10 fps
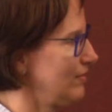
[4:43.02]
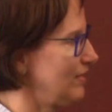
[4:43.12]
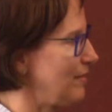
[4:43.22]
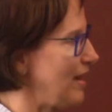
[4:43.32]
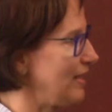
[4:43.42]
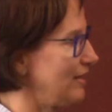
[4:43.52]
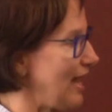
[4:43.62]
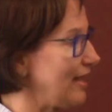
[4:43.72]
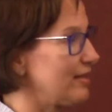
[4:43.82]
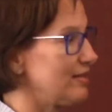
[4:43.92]
They might
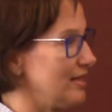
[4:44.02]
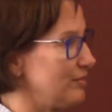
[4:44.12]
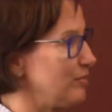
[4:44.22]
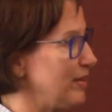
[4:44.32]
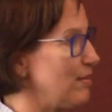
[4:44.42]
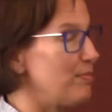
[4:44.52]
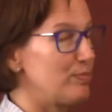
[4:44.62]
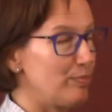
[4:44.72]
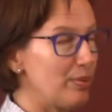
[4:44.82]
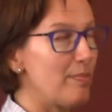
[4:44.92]
like, this would be a
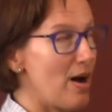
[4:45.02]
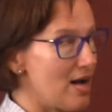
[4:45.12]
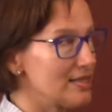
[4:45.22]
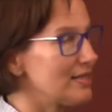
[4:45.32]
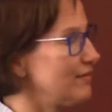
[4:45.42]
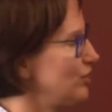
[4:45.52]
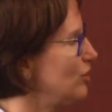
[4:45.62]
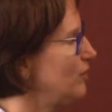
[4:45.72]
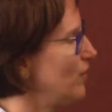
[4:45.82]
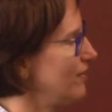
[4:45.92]
positive
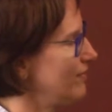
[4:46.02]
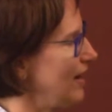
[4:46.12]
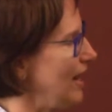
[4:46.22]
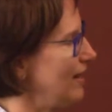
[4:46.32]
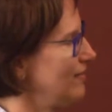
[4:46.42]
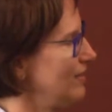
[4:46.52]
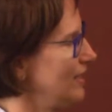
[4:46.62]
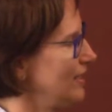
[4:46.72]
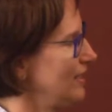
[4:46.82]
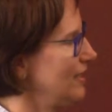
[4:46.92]
2.5,
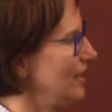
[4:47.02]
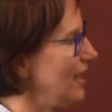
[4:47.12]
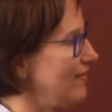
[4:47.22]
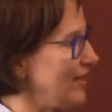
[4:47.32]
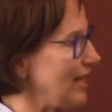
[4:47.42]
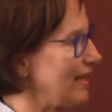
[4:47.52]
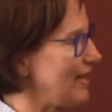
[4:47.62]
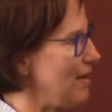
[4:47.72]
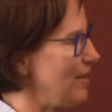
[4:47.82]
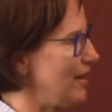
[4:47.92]
and if they like
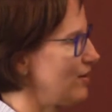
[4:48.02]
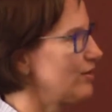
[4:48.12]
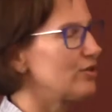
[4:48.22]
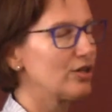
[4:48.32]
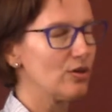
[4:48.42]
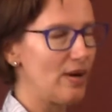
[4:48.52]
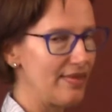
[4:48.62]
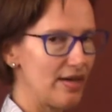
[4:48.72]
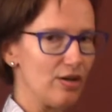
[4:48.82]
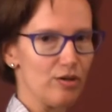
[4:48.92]
that better, you're going to
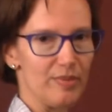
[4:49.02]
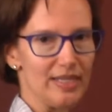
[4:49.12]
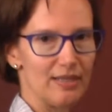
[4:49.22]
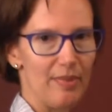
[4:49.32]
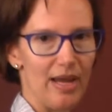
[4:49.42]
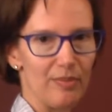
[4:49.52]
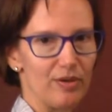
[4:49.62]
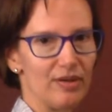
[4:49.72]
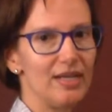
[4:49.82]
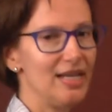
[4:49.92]
write that on your piece of
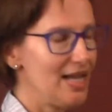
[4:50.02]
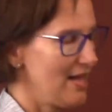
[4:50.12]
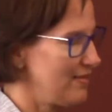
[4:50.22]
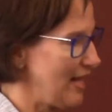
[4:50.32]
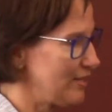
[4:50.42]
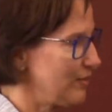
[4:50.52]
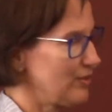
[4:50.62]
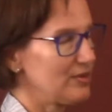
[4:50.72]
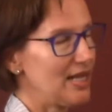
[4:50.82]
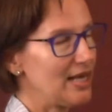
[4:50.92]
paper, and that's what
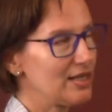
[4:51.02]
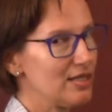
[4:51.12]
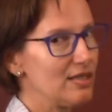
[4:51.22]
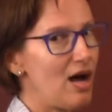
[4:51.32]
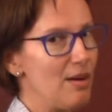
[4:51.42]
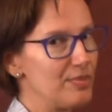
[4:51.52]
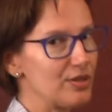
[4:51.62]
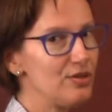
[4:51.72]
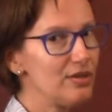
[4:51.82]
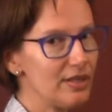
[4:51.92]
they'll take to the
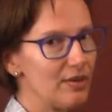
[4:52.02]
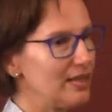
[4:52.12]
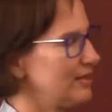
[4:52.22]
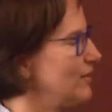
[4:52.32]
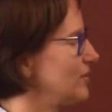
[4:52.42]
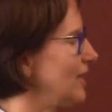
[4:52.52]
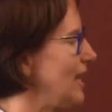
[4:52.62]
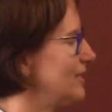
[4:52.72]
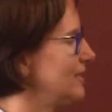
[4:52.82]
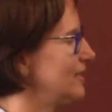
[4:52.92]
optical and go get those
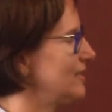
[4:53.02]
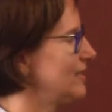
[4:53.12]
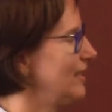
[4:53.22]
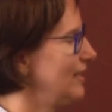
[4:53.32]
glasses.